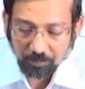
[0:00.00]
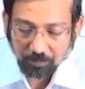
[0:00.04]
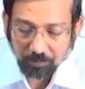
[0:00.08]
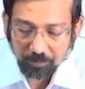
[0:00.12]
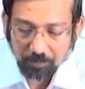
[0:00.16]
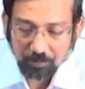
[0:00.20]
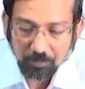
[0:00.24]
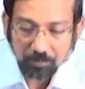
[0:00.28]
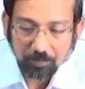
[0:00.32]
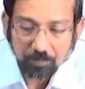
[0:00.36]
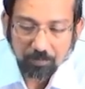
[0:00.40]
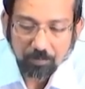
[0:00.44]

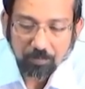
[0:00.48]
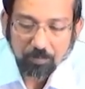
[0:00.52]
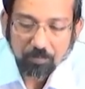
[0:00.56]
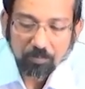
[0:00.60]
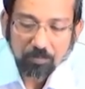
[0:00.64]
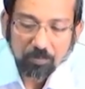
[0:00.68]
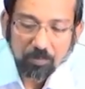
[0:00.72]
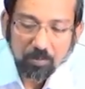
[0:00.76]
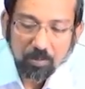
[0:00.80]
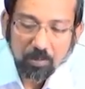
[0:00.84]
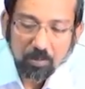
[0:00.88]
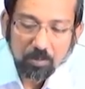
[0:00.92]

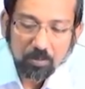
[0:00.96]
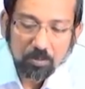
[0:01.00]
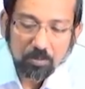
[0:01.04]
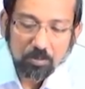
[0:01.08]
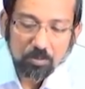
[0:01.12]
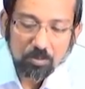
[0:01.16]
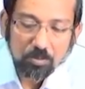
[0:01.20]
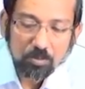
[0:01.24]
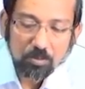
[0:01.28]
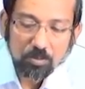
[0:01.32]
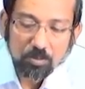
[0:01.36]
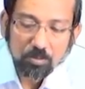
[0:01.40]

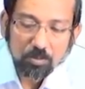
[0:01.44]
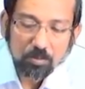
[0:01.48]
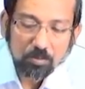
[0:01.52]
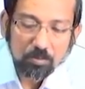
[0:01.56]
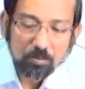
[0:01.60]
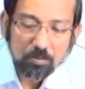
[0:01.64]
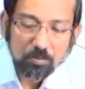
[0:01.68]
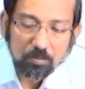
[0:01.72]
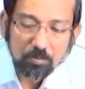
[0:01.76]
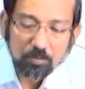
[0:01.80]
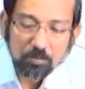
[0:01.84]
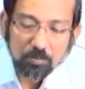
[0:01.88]

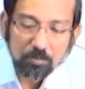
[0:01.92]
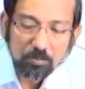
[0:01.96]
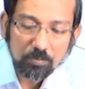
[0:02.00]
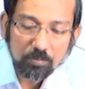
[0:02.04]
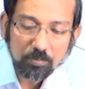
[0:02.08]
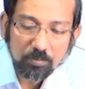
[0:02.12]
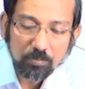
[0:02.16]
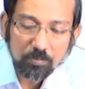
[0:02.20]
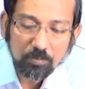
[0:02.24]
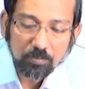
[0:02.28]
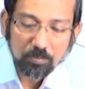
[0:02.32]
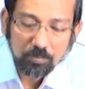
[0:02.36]

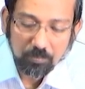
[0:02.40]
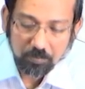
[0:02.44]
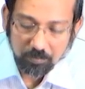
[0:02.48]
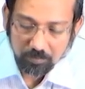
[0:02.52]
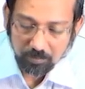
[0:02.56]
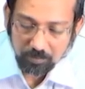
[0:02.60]
(silence)